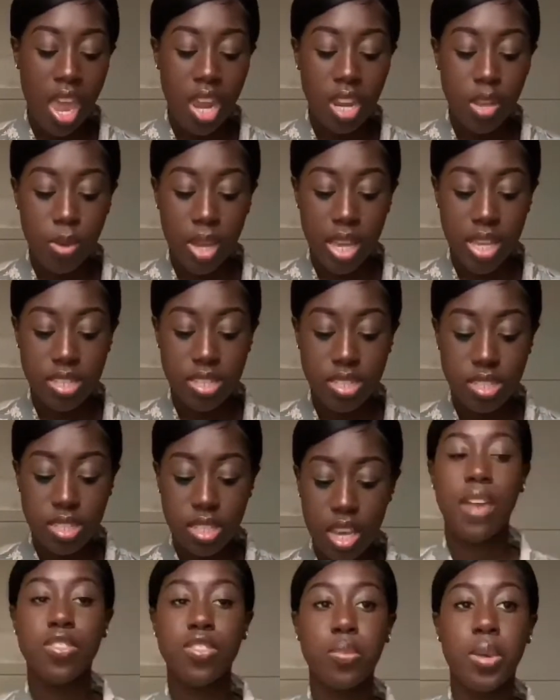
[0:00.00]
Anyways,
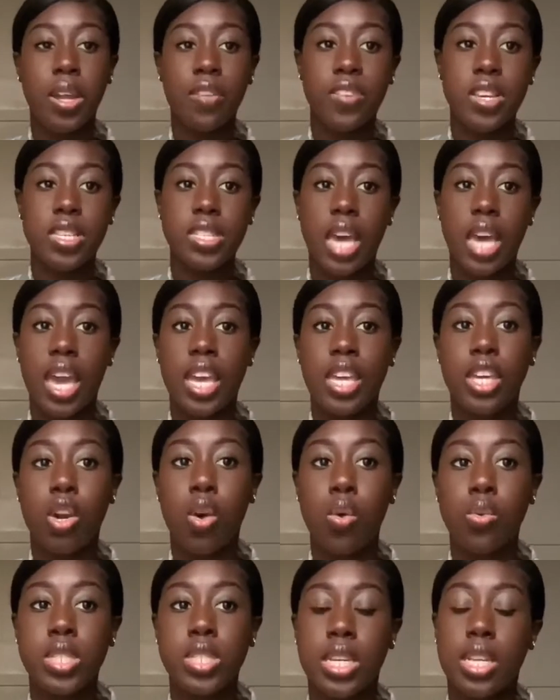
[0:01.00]
after breakfast, I
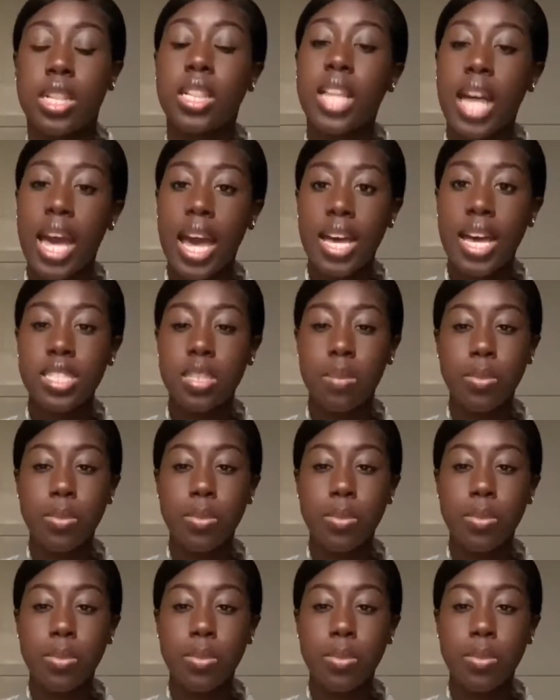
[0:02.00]
go to class.